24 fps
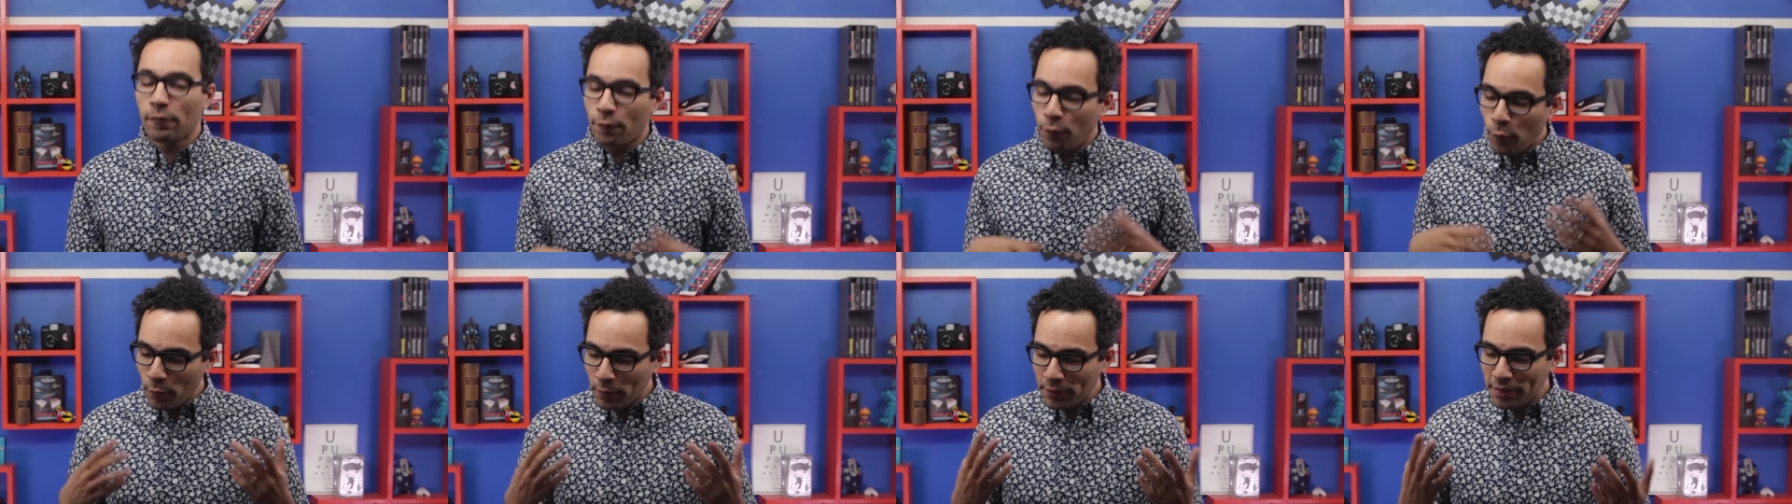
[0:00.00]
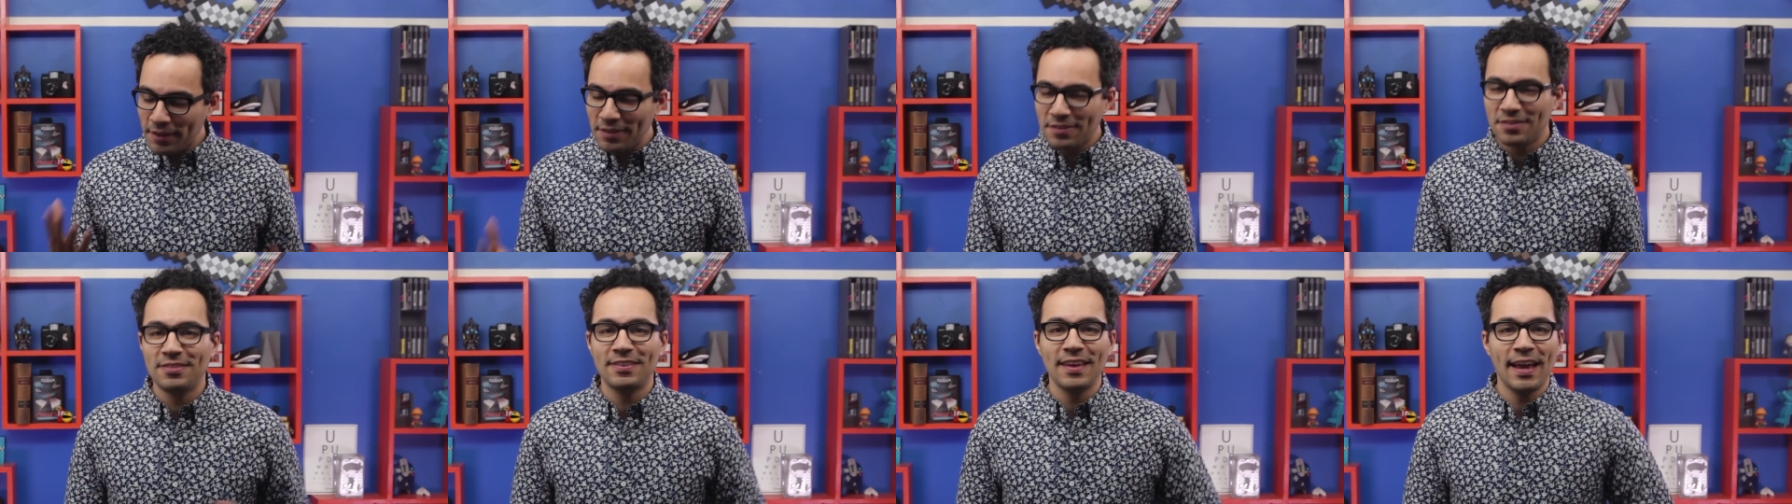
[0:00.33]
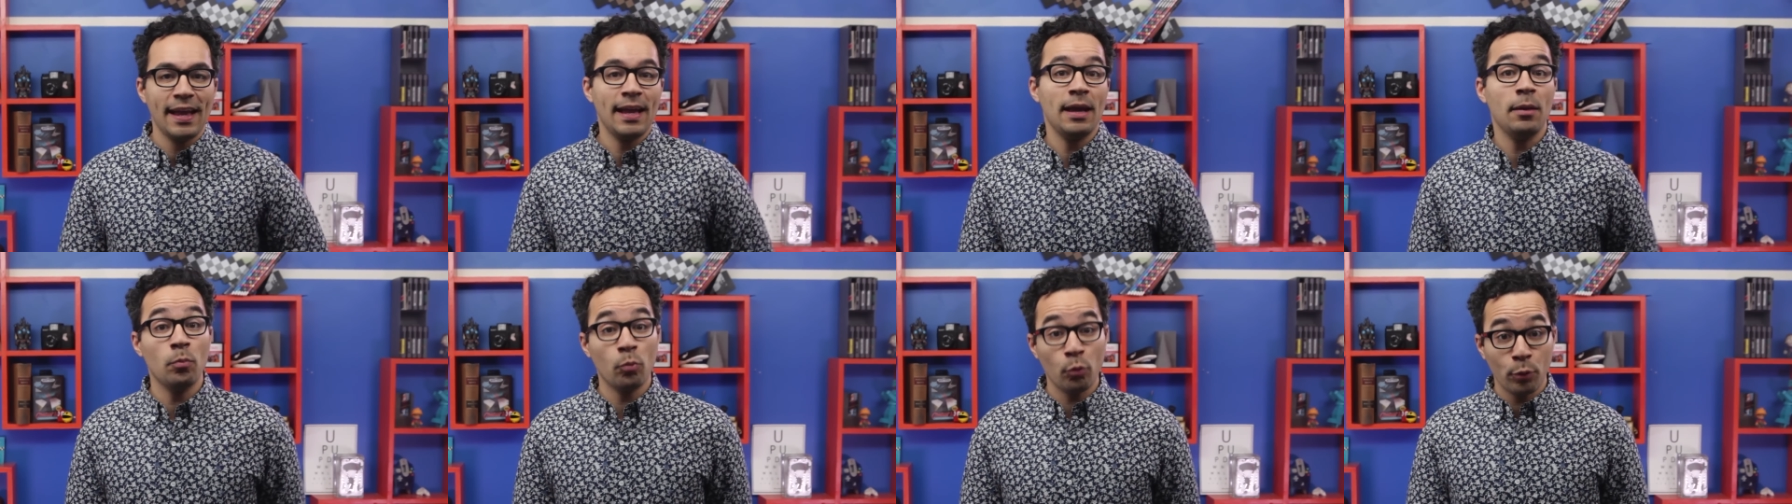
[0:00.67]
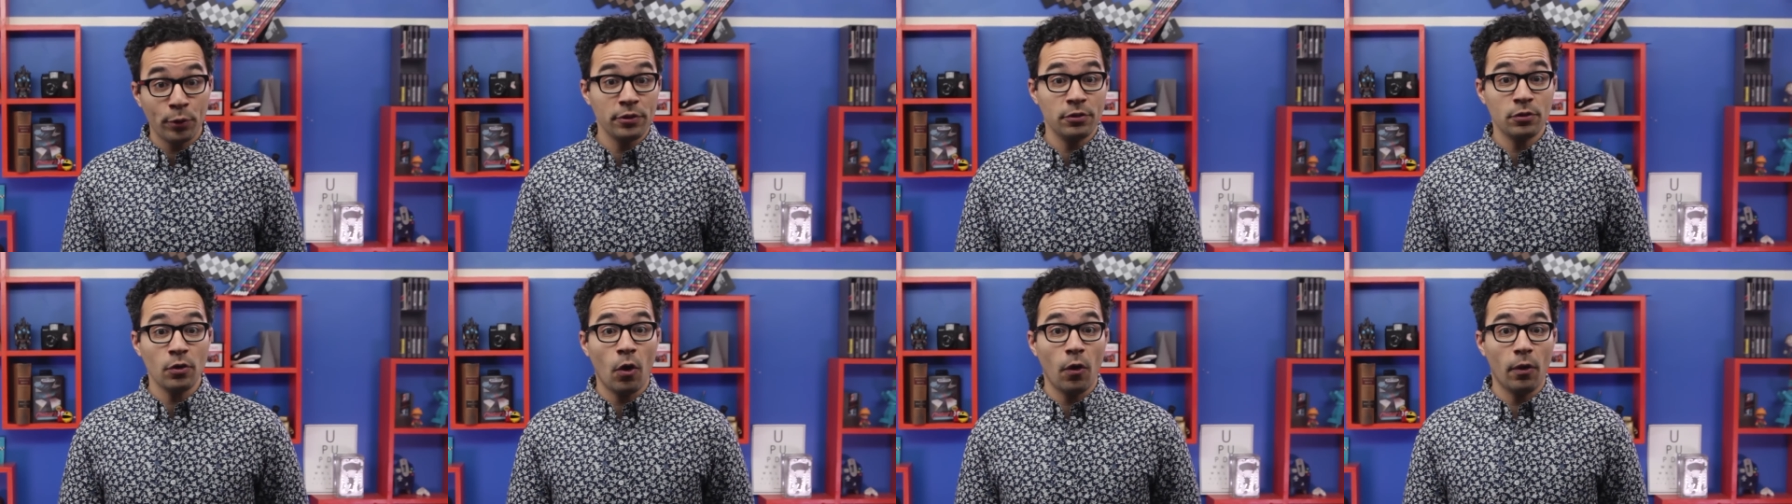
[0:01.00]
for the same
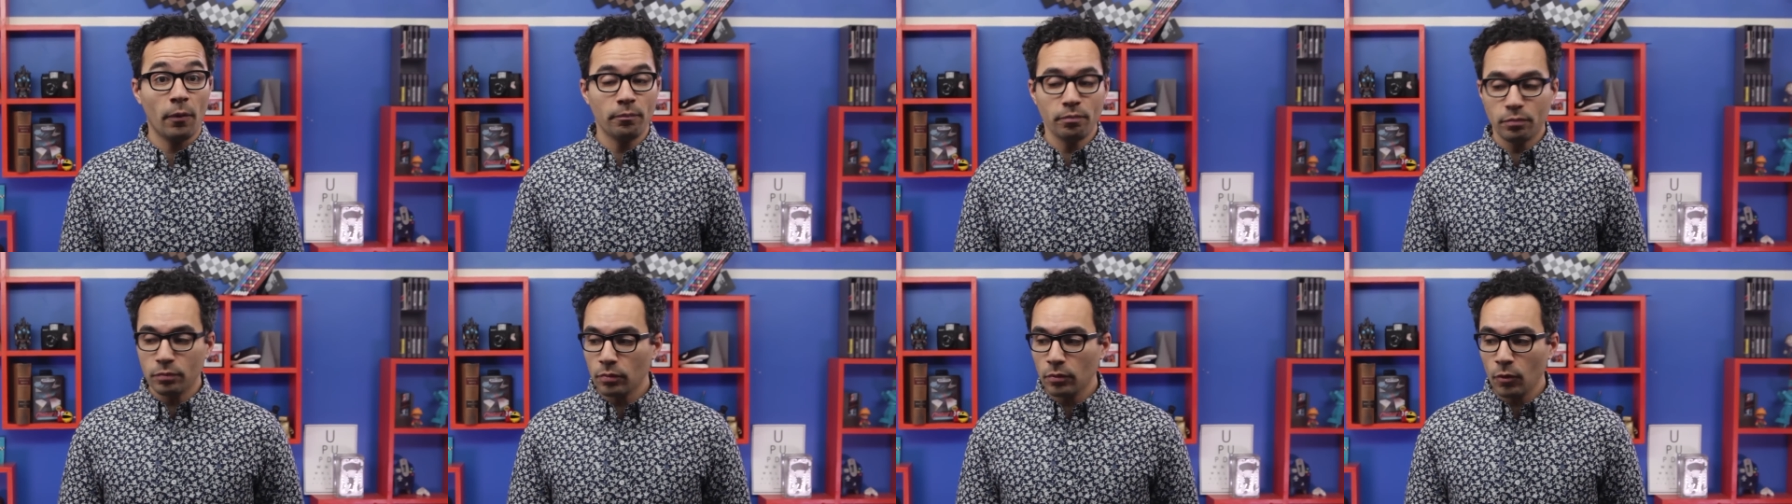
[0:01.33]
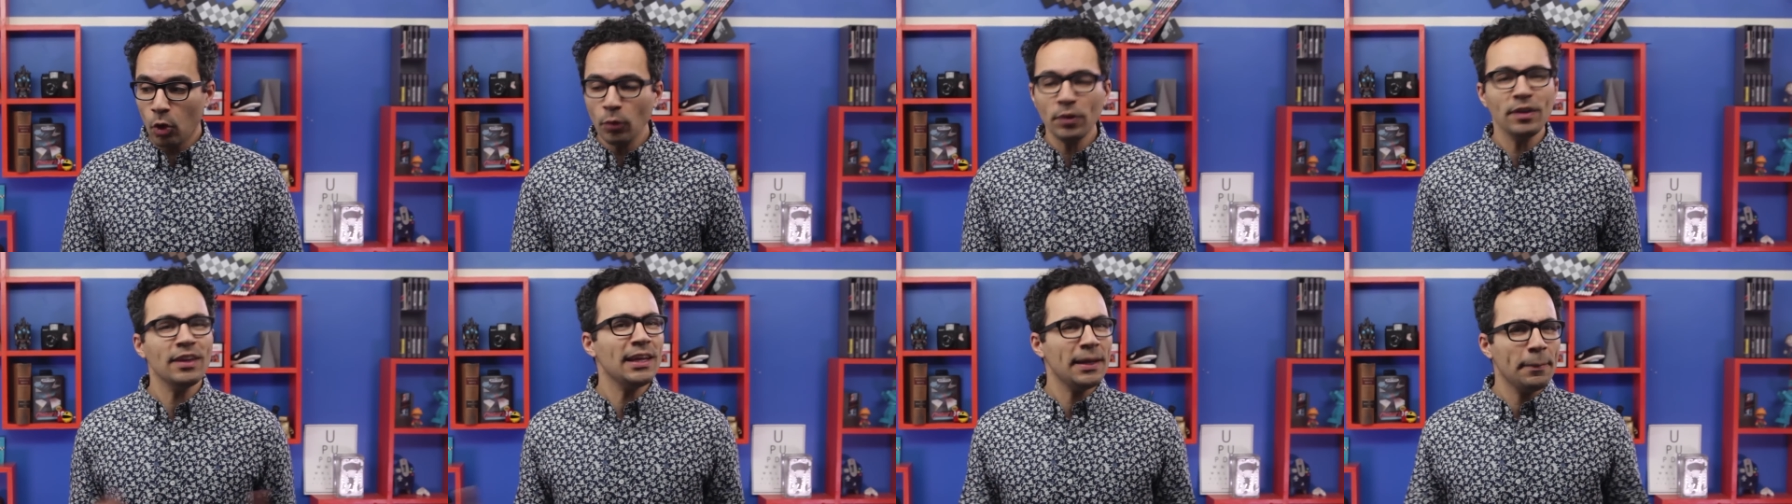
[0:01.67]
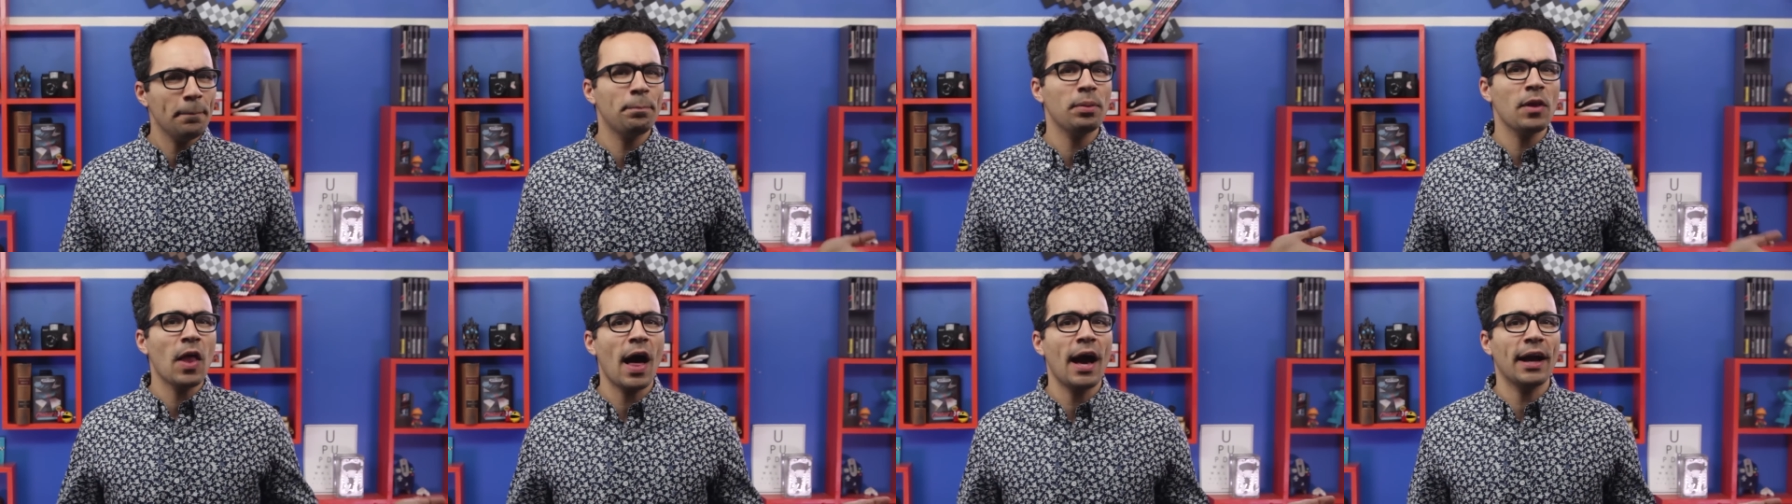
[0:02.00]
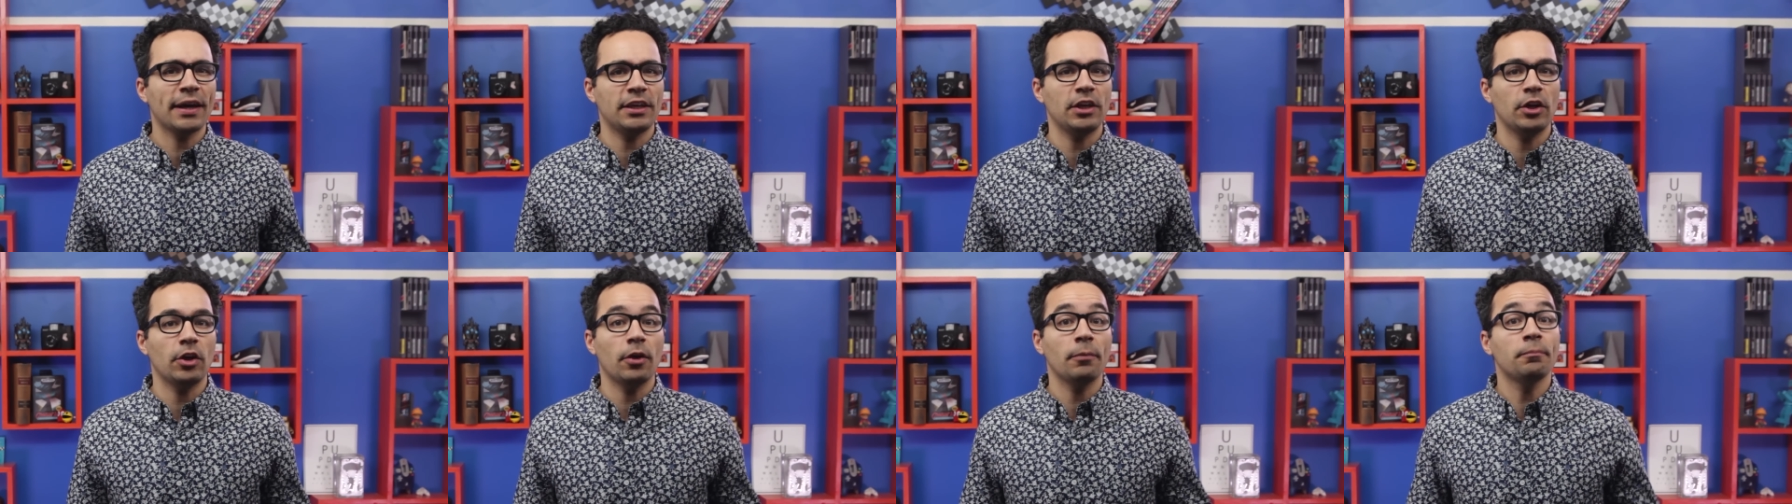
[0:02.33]
result only
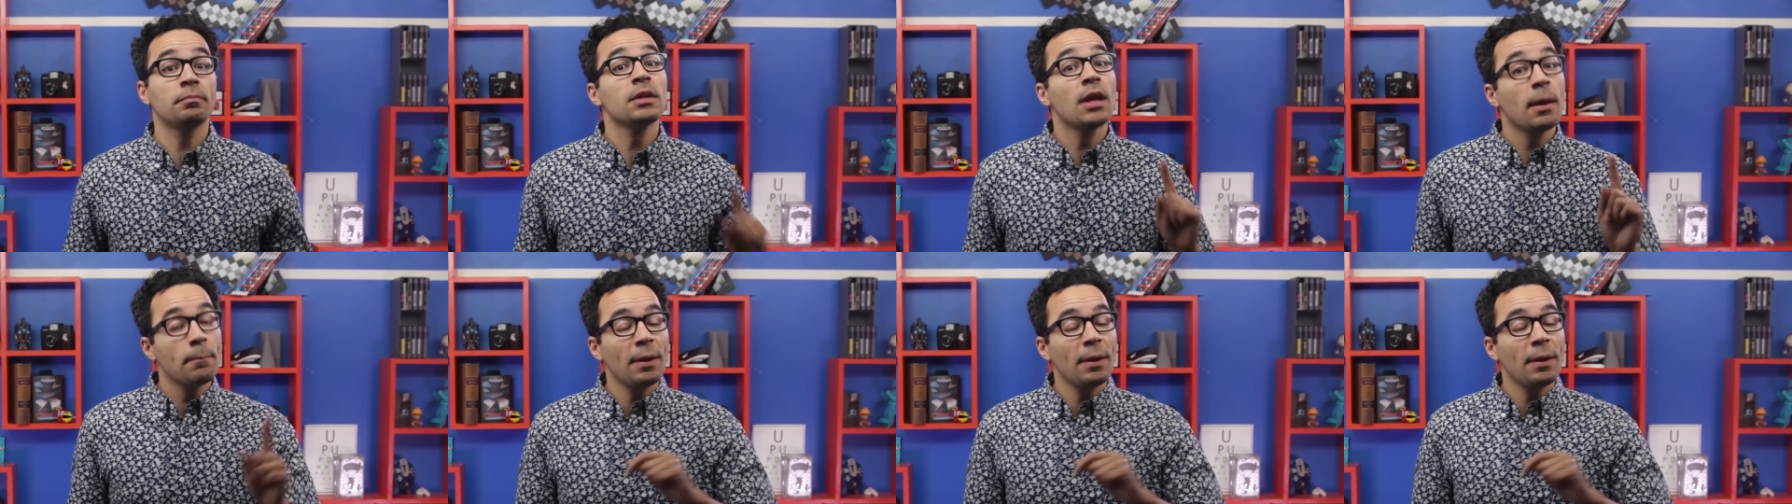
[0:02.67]
blockier.